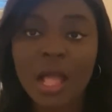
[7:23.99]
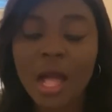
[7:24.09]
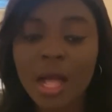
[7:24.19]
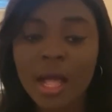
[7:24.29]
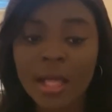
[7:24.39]

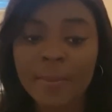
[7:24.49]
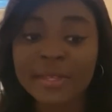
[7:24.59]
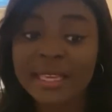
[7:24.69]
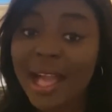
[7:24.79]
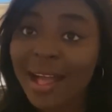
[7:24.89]

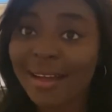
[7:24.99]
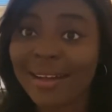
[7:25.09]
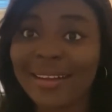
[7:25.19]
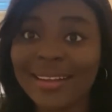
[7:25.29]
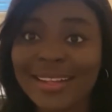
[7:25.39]

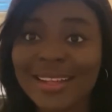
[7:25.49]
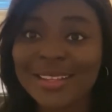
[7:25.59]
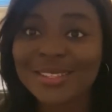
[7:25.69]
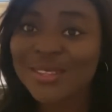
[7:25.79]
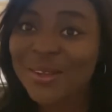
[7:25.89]
Yeah,
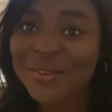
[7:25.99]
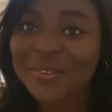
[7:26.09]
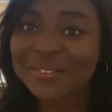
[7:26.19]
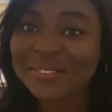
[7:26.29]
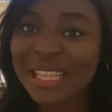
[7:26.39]

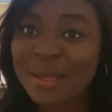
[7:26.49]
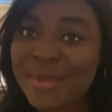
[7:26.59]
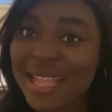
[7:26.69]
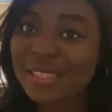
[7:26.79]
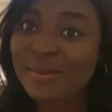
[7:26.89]
so
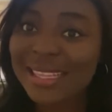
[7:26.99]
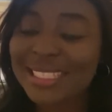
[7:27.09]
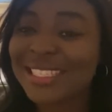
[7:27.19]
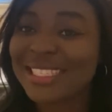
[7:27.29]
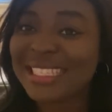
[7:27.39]
be
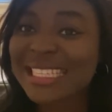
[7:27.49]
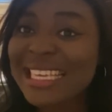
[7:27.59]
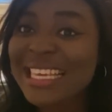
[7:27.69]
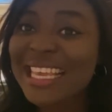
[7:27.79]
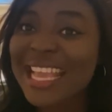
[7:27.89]
expecting to
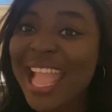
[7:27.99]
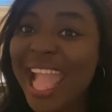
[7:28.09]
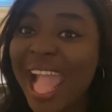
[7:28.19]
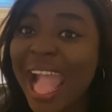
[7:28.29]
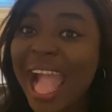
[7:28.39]
see
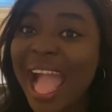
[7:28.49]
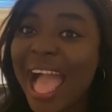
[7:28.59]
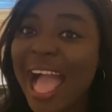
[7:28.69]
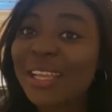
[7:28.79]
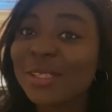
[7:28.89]

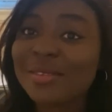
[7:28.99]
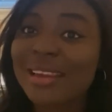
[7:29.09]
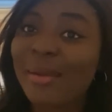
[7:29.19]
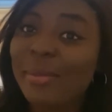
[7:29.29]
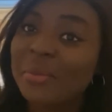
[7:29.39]
a
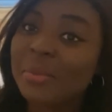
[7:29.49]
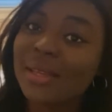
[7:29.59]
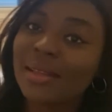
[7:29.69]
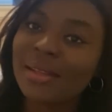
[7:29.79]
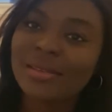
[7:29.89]
Yula baby.